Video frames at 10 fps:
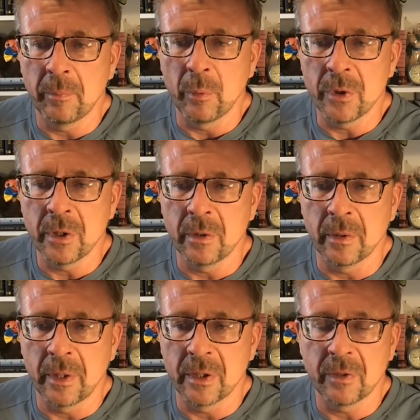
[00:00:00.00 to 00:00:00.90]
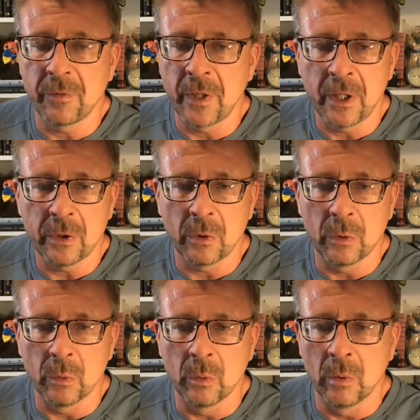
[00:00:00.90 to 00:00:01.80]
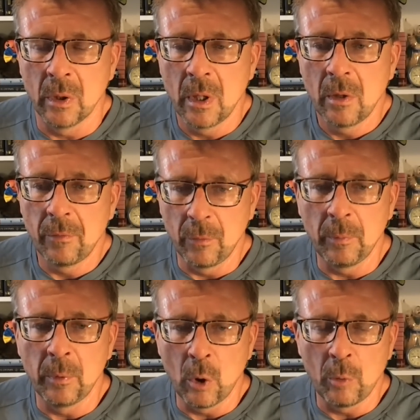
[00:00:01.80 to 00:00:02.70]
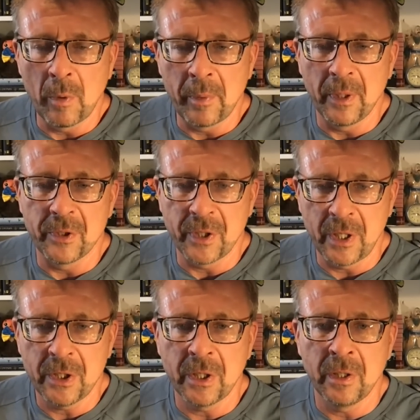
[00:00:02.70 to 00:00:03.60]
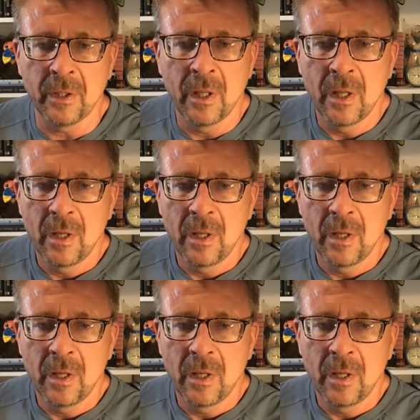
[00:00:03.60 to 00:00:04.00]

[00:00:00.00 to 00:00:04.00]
Putin is afraid to do full blown mobilization